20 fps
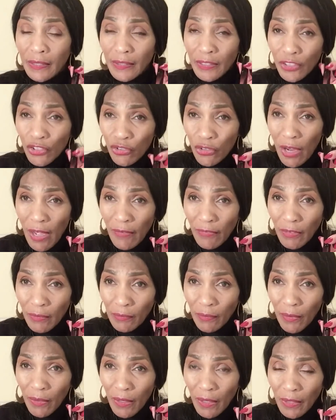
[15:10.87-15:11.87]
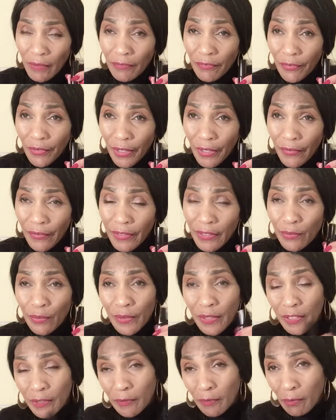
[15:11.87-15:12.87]
the travel ball fragrance
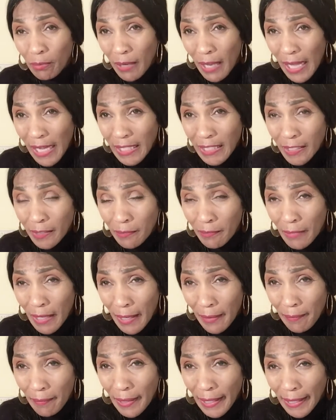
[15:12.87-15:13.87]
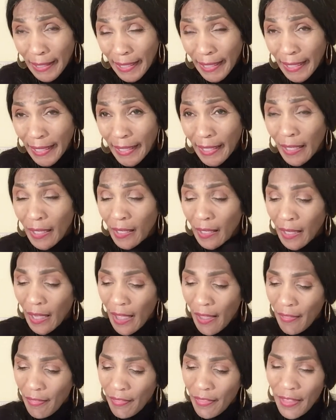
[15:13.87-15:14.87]
when it's applied to my body
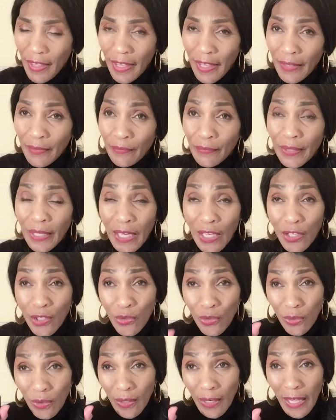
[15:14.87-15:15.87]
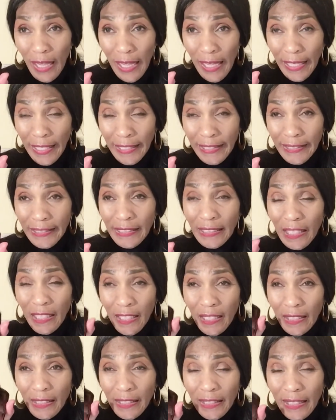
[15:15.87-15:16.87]
and then when I utilize
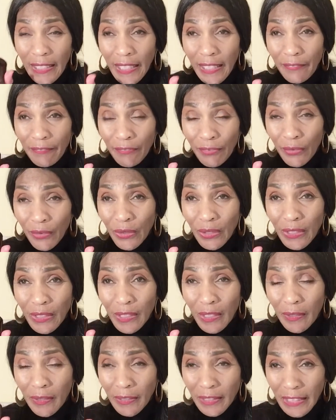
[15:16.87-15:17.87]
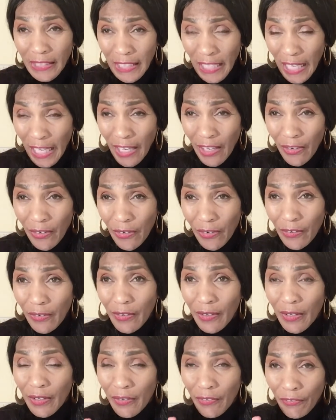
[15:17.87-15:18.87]
the full container
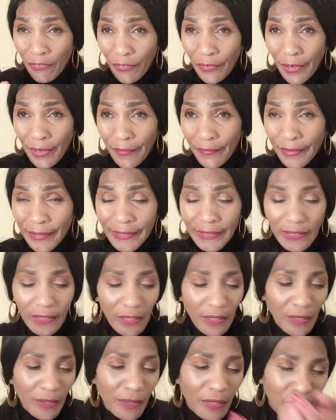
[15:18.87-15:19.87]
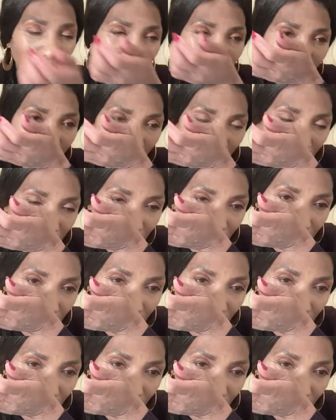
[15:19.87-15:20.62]
fragrance and apply